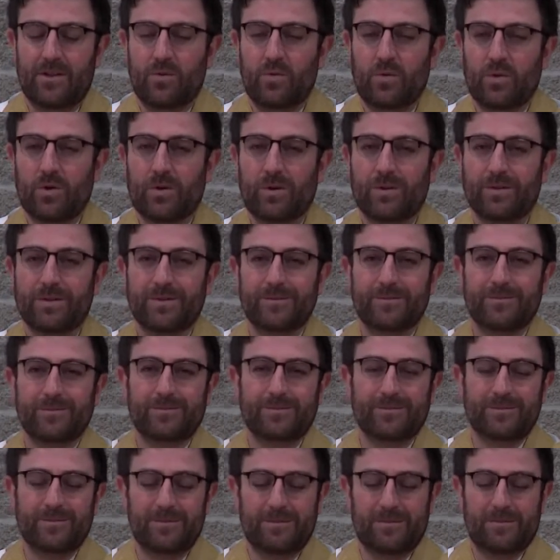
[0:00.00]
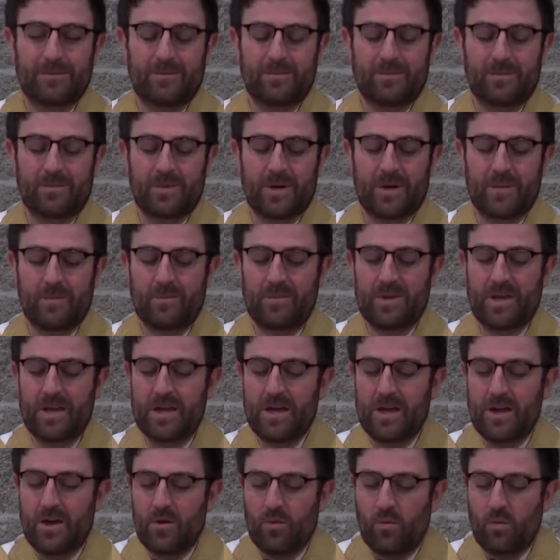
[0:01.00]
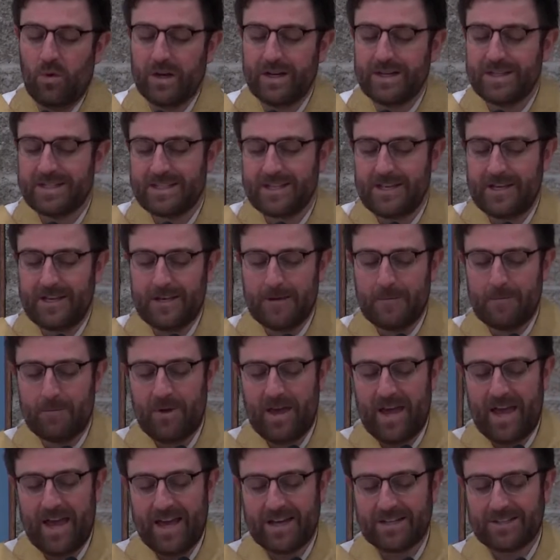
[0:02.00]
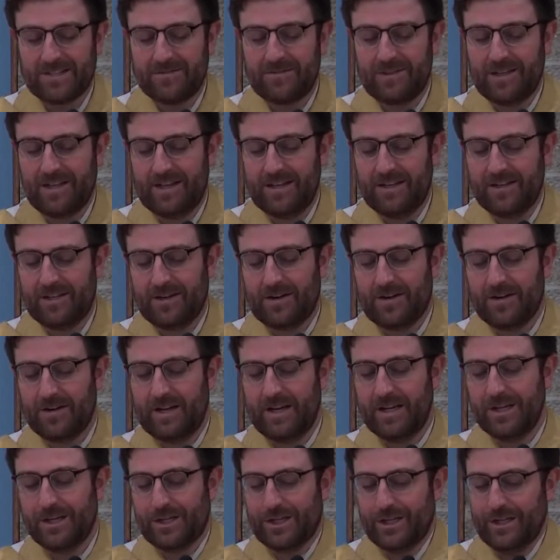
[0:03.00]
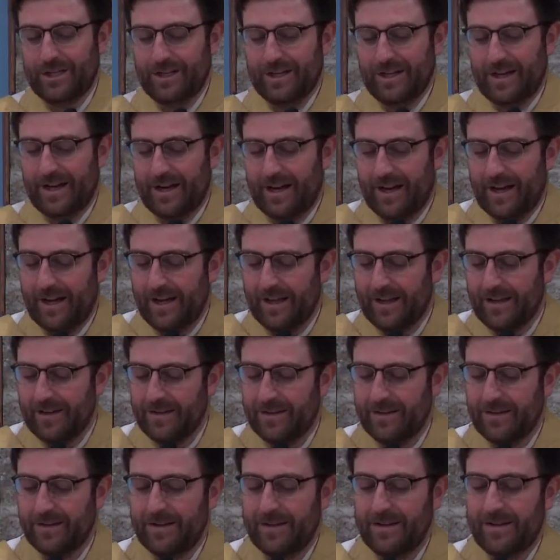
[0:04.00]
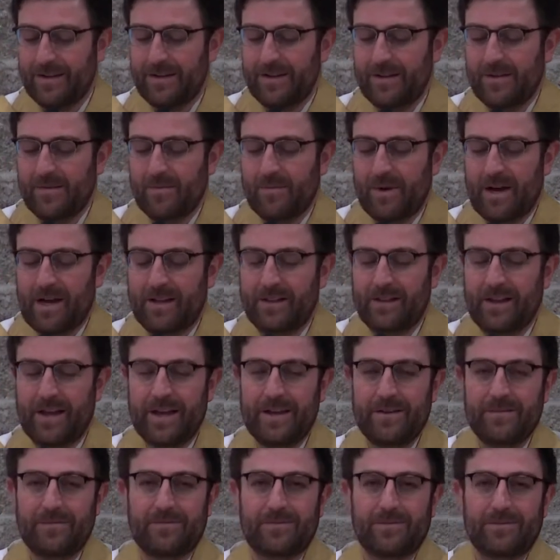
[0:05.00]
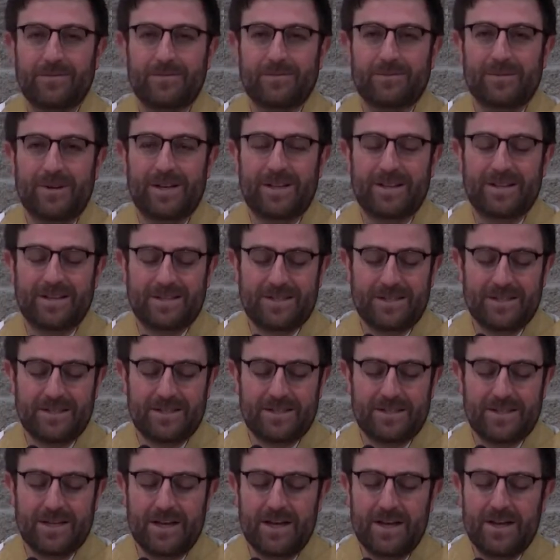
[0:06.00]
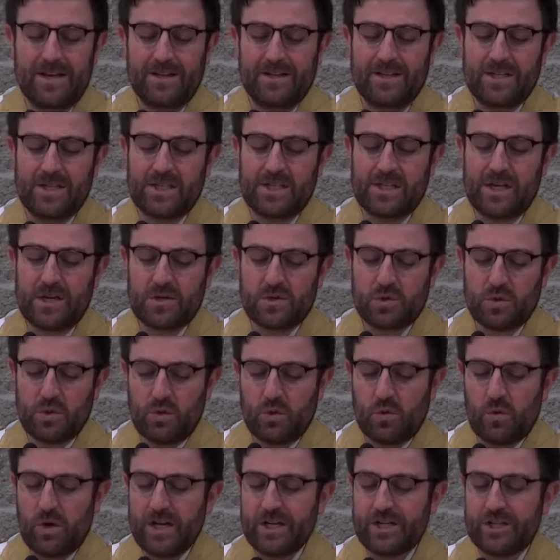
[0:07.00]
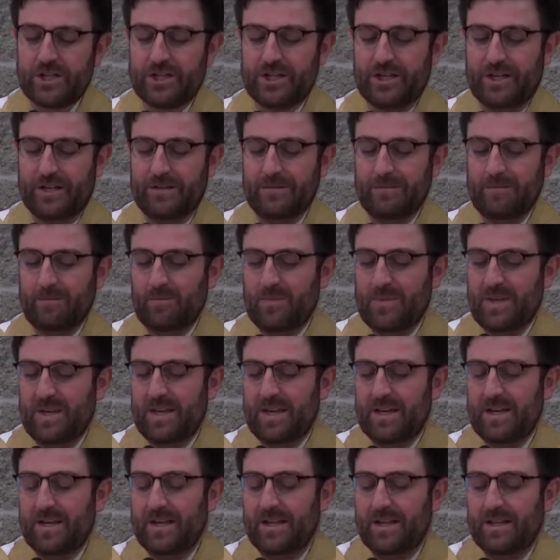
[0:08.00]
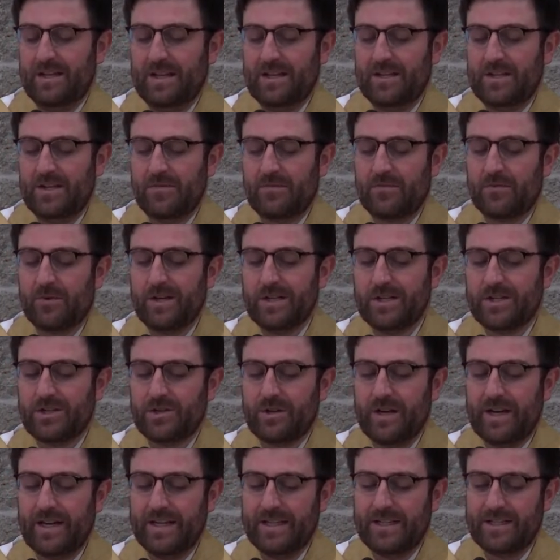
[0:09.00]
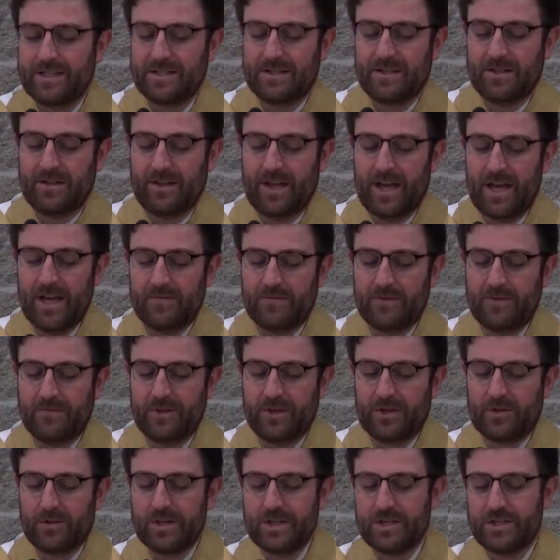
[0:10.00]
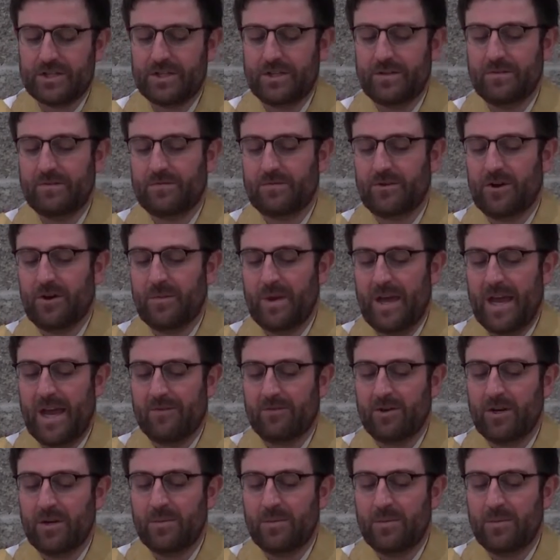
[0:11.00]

on the world? What is the impact of the incarnation on my life? This is the central question that differentiates the life of a Christian from